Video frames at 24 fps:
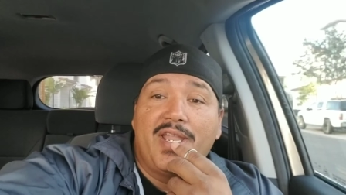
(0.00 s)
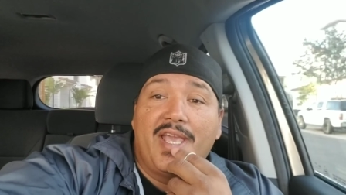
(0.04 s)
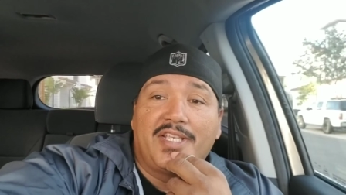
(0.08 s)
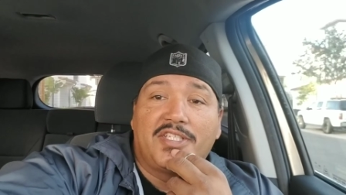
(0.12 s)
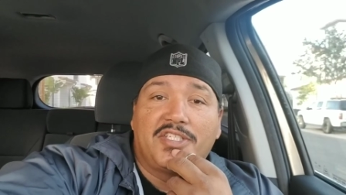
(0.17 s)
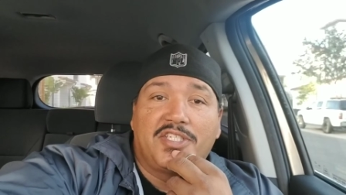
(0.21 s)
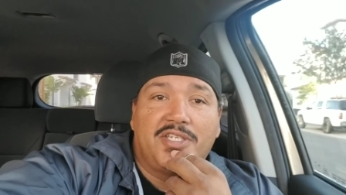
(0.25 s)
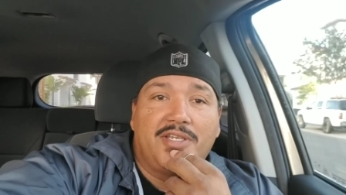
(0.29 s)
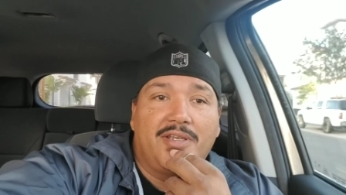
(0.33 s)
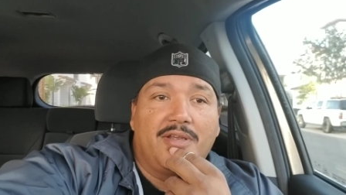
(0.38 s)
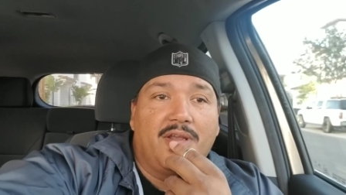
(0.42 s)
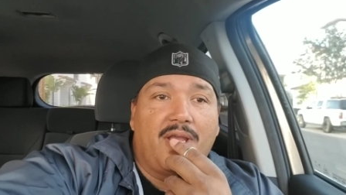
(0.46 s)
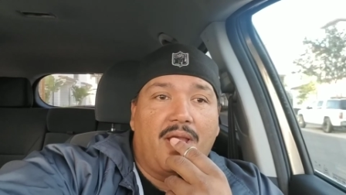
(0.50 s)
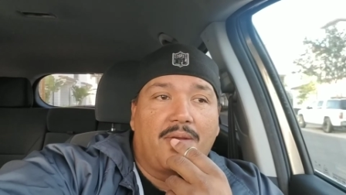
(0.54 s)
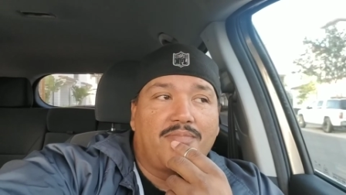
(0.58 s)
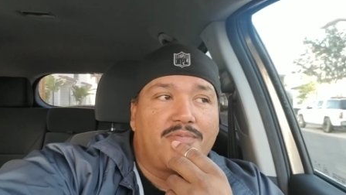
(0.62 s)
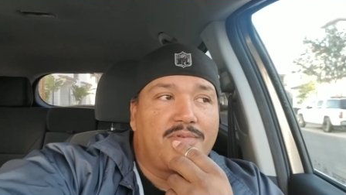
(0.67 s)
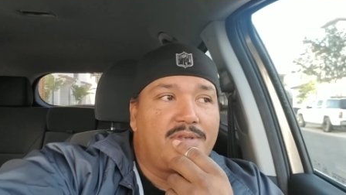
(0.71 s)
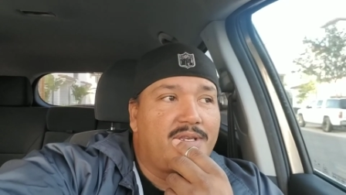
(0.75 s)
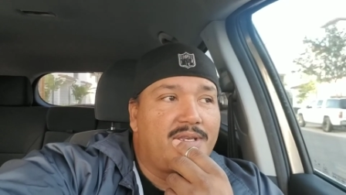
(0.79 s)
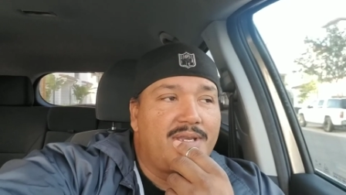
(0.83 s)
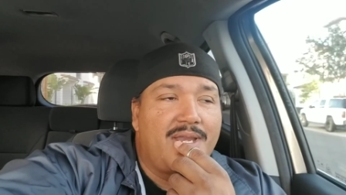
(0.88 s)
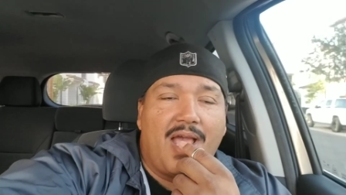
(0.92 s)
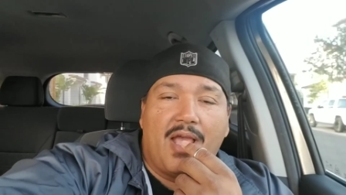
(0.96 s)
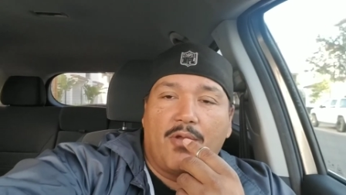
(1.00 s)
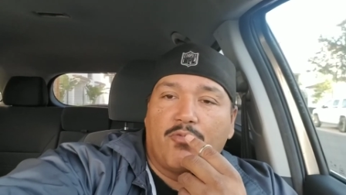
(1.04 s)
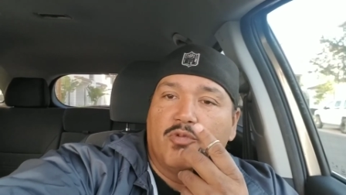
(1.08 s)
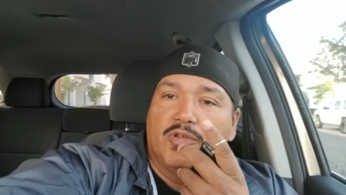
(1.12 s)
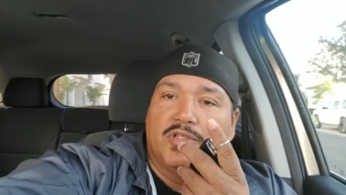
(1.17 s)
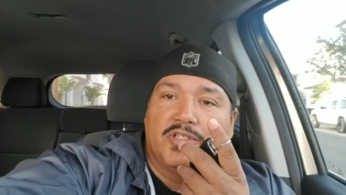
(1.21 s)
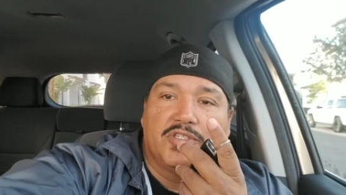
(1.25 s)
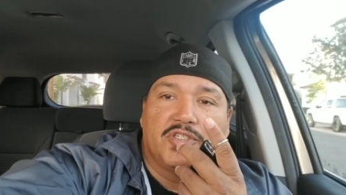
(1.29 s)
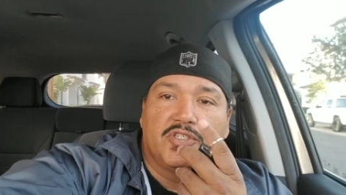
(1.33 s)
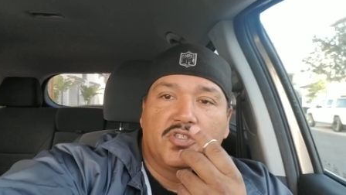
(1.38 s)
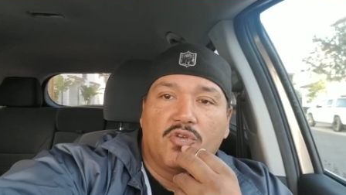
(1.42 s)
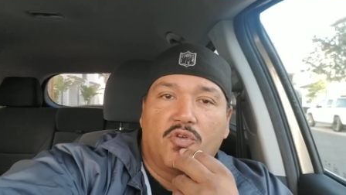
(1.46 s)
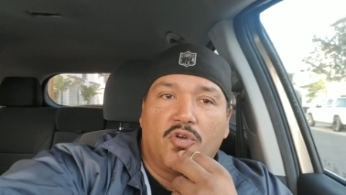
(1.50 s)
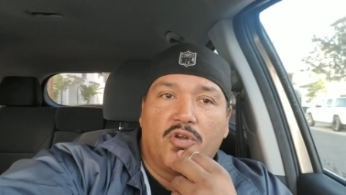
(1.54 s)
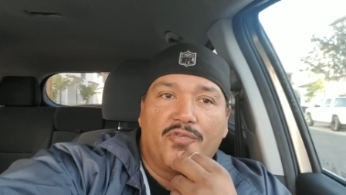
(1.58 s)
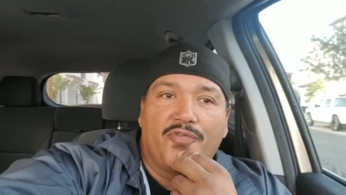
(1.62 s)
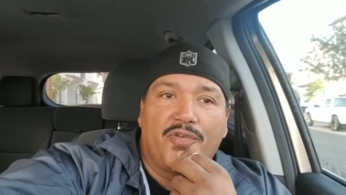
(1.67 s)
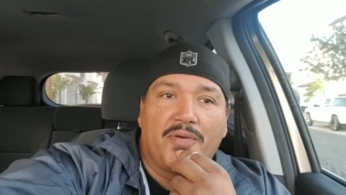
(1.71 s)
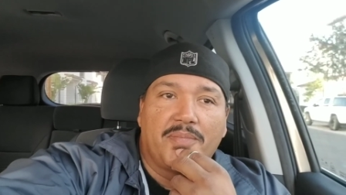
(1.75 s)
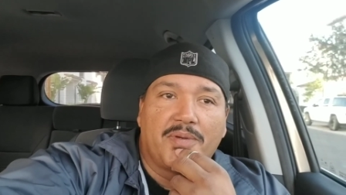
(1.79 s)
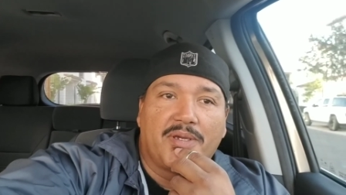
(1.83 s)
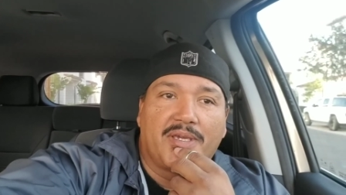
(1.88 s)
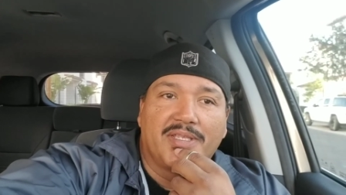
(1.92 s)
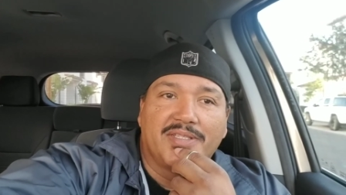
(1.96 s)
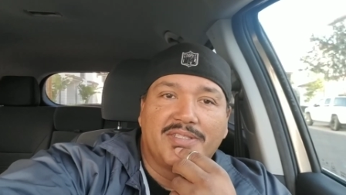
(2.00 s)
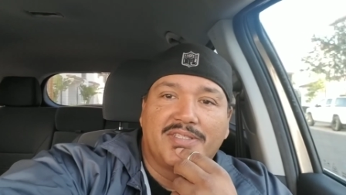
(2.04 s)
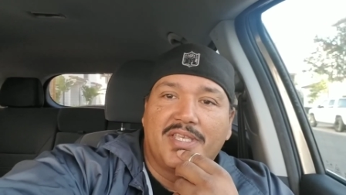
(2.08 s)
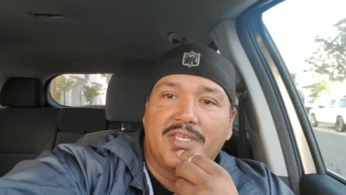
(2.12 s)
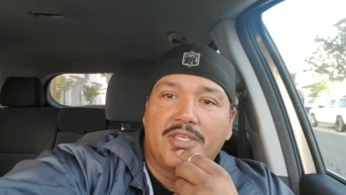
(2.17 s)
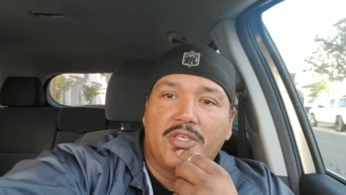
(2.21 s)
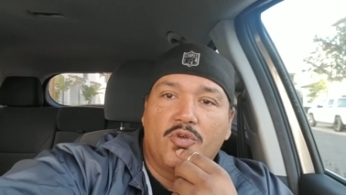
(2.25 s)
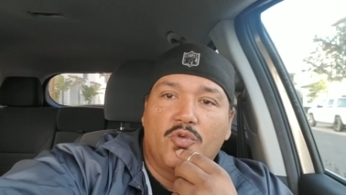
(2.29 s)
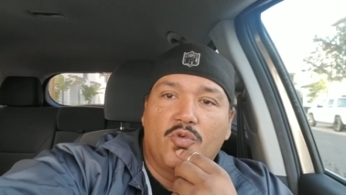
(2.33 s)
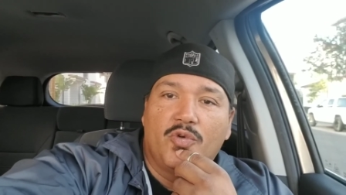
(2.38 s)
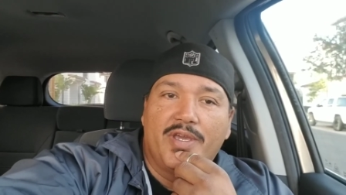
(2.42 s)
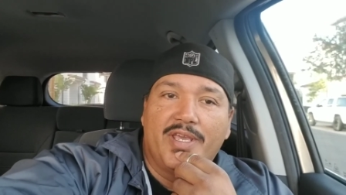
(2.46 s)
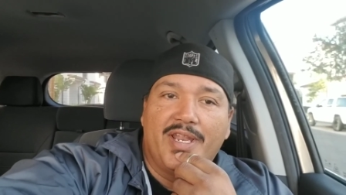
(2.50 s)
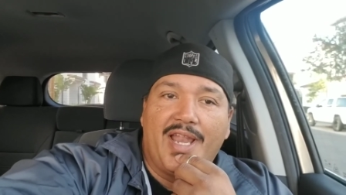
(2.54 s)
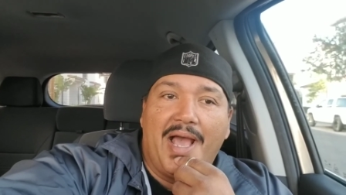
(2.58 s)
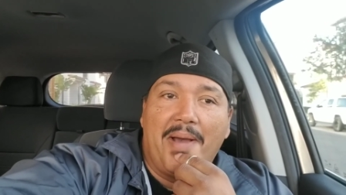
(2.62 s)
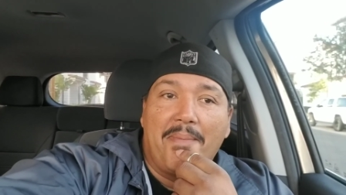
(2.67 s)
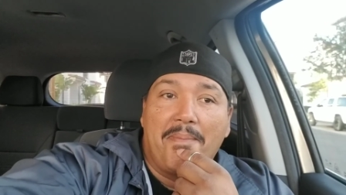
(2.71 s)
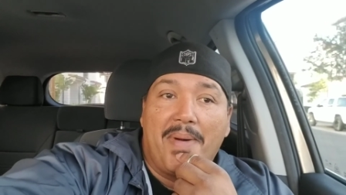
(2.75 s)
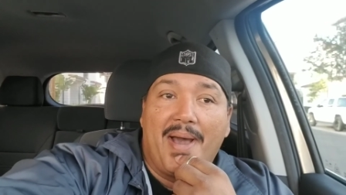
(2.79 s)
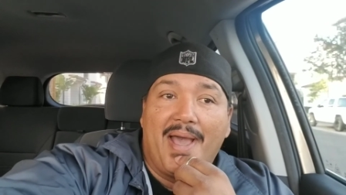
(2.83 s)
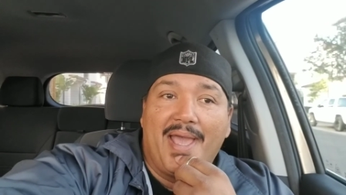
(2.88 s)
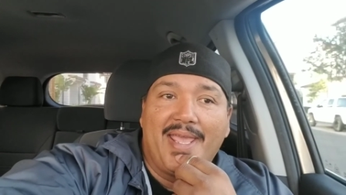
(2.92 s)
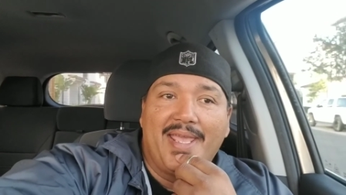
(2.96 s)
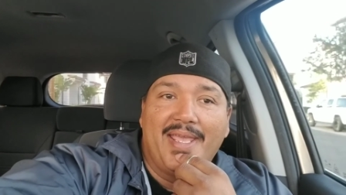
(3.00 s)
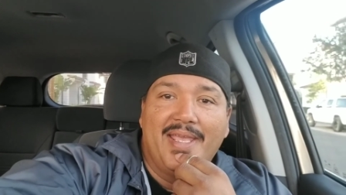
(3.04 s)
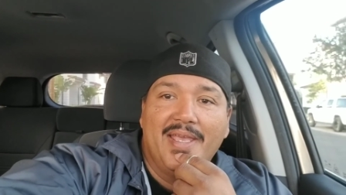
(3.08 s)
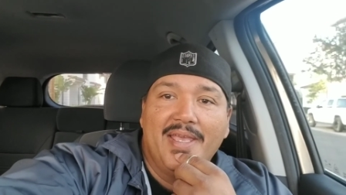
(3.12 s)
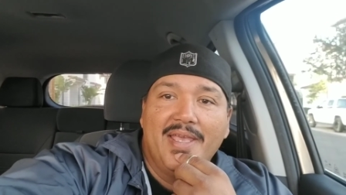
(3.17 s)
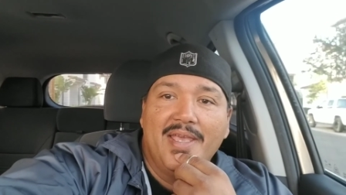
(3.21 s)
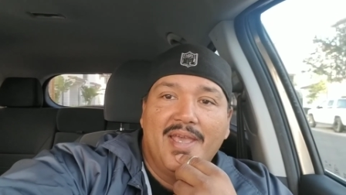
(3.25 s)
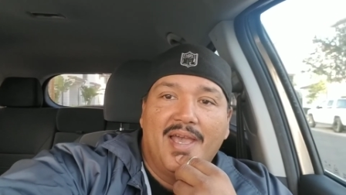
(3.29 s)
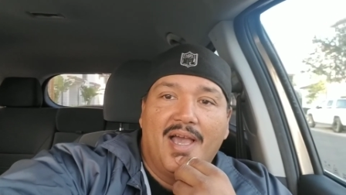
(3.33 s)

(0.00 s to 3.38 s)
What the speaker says: next year, I'm not really sure if I'm going to continue it. I might.